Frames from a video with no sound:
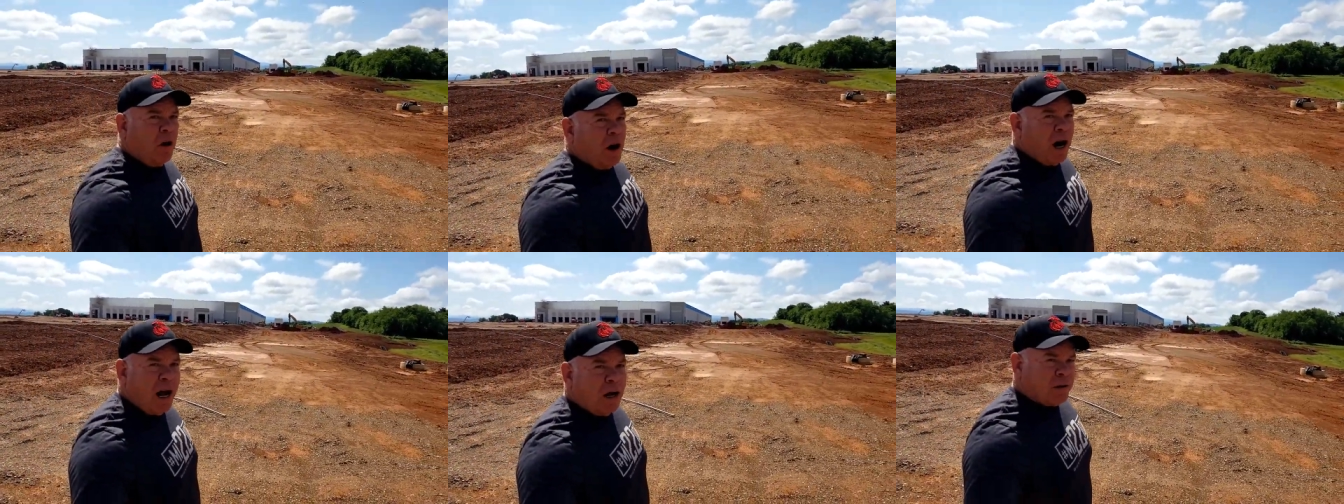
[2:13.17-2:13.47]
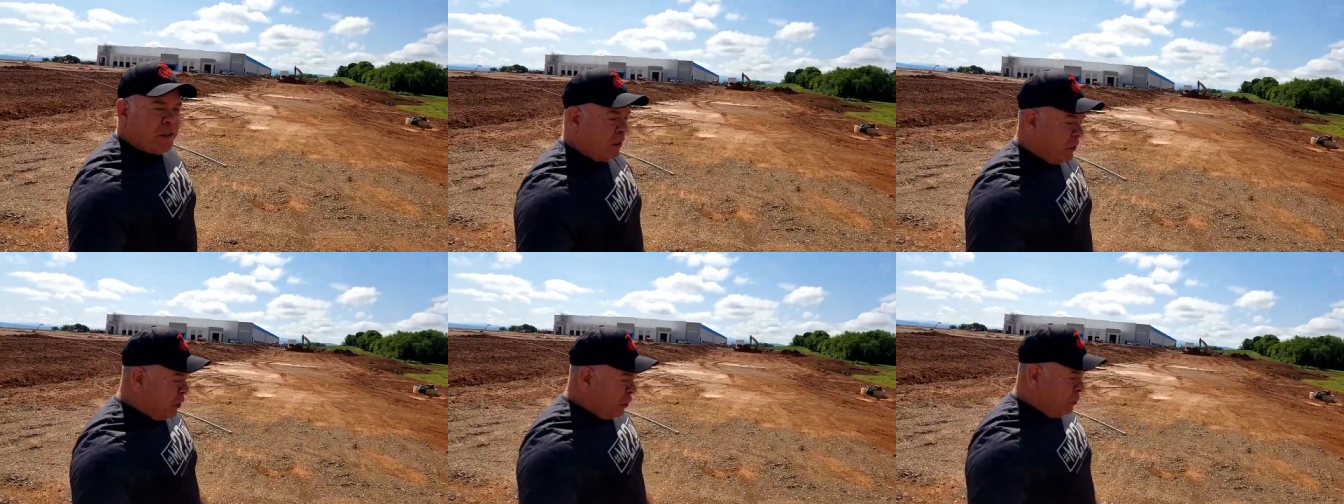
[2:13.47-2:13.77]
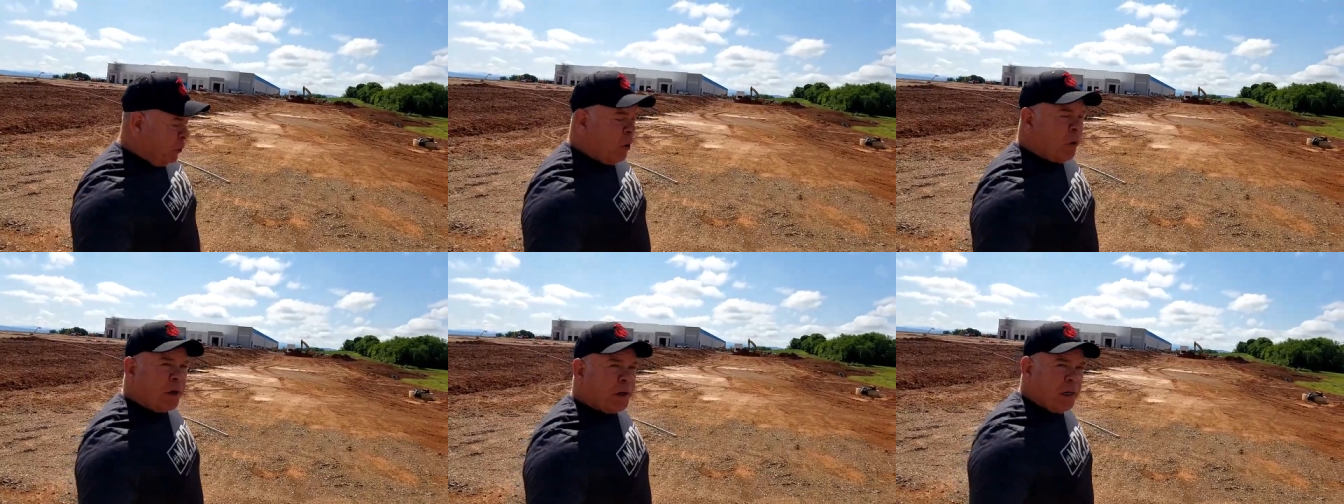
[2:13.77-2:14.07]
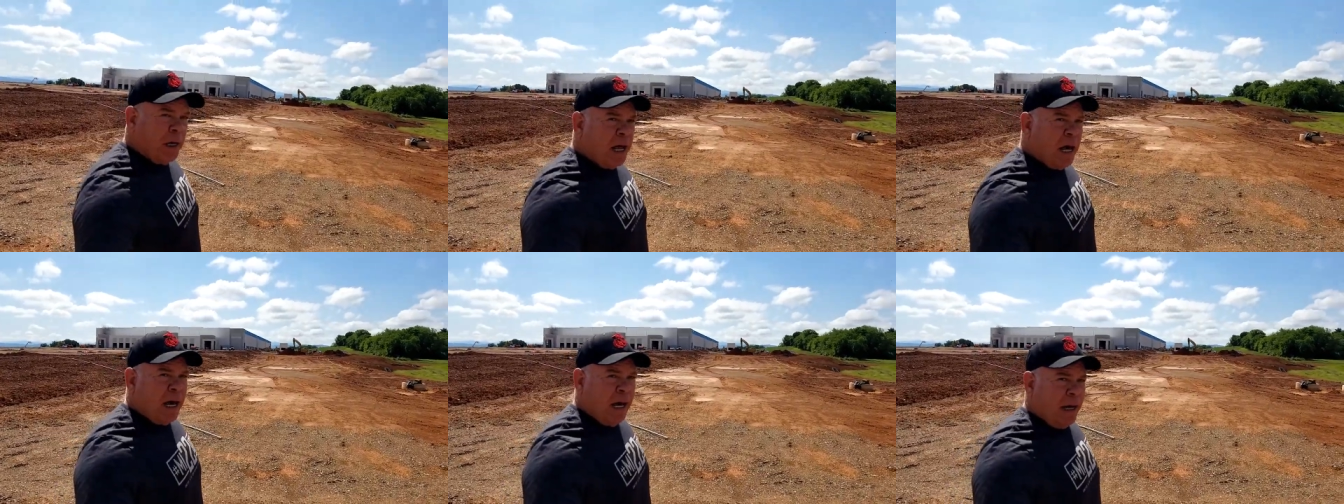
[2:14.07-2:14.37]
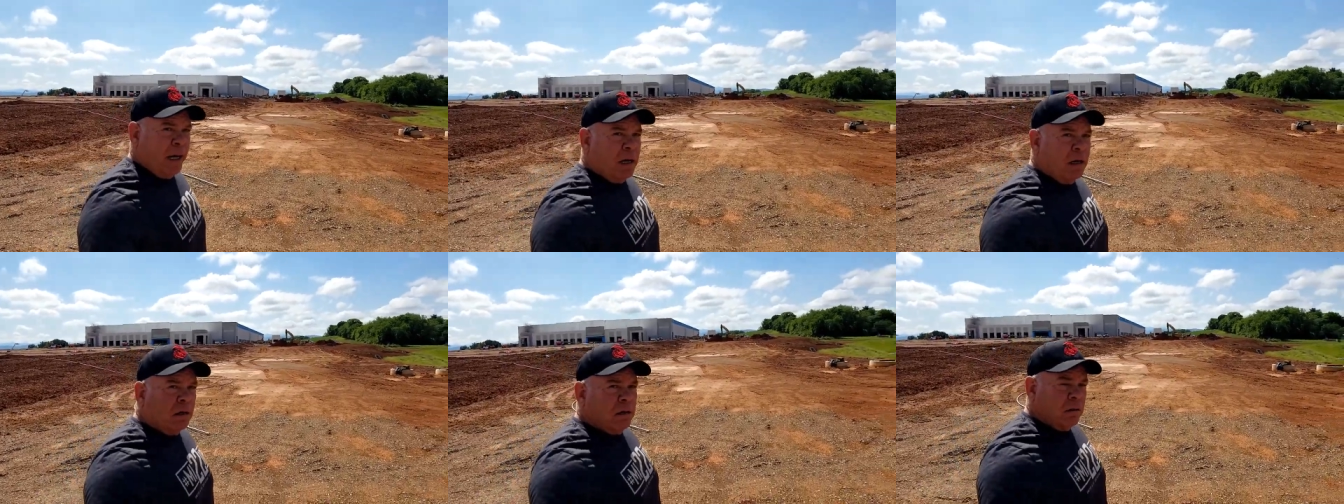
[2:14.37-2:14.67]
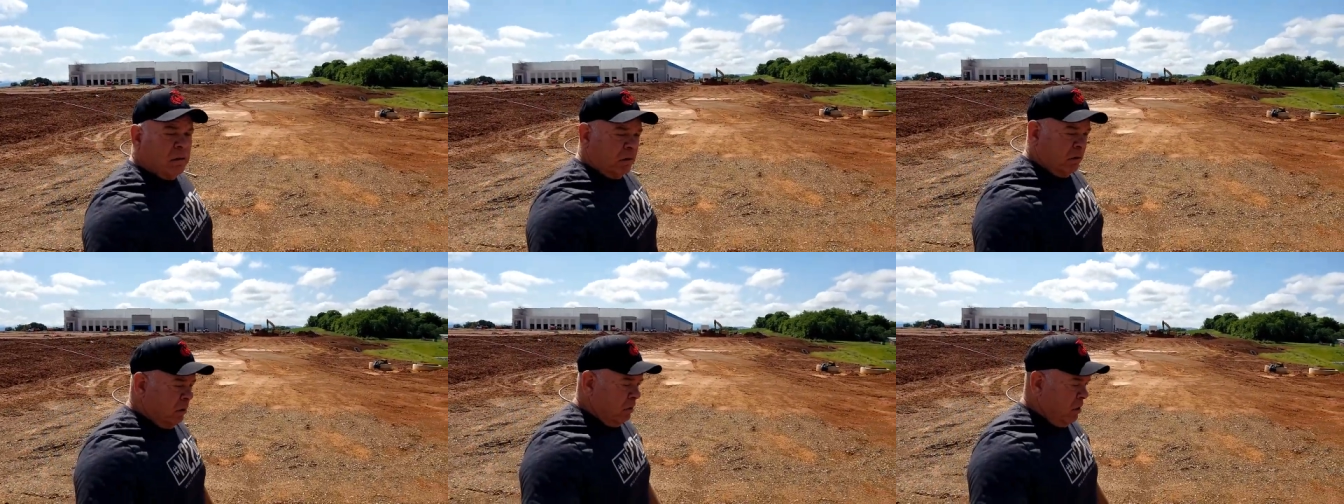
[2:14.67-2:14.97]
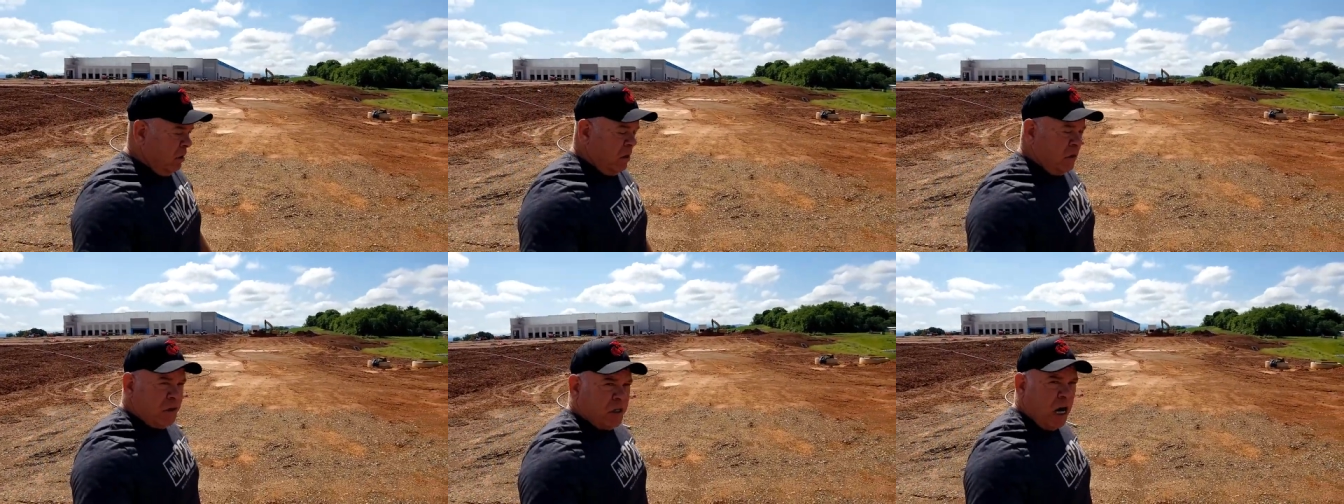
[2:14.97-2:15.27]
house that you want today.
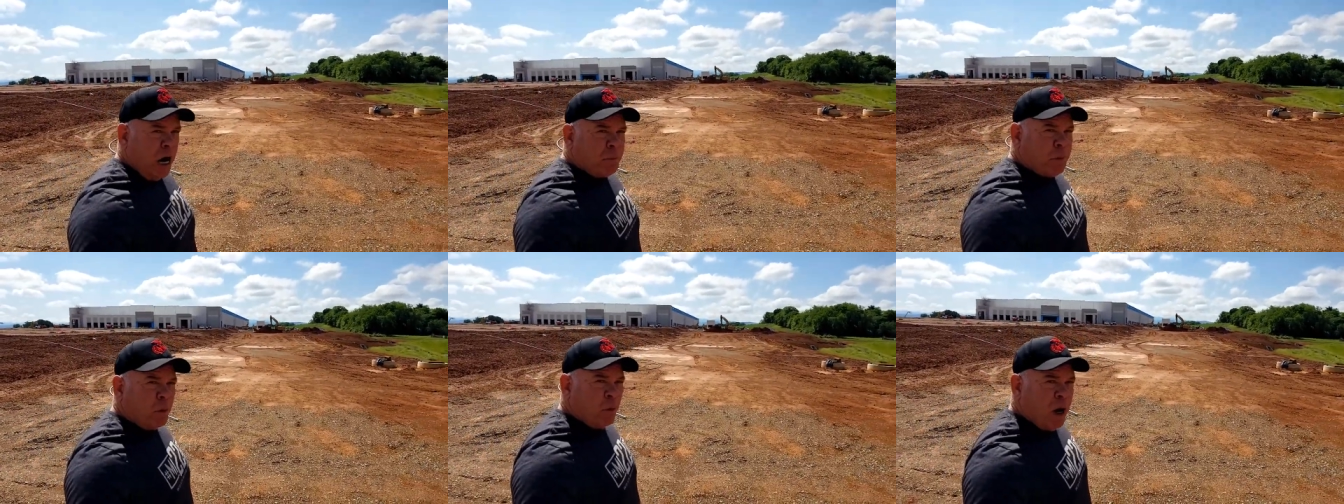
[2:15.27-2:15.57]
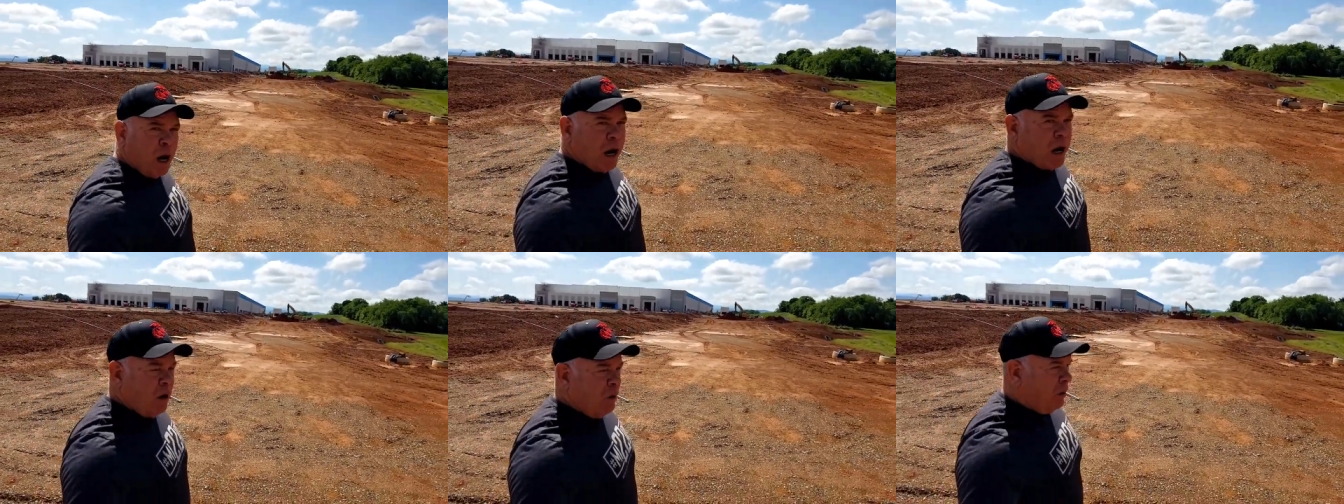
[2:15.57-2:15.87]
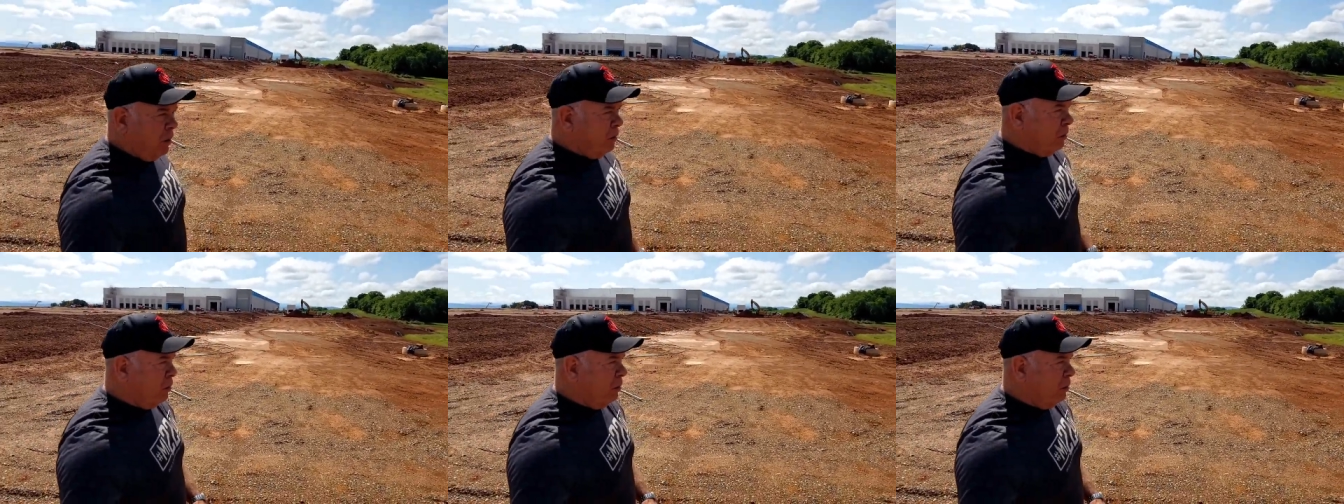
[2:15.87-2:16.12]
Chop around.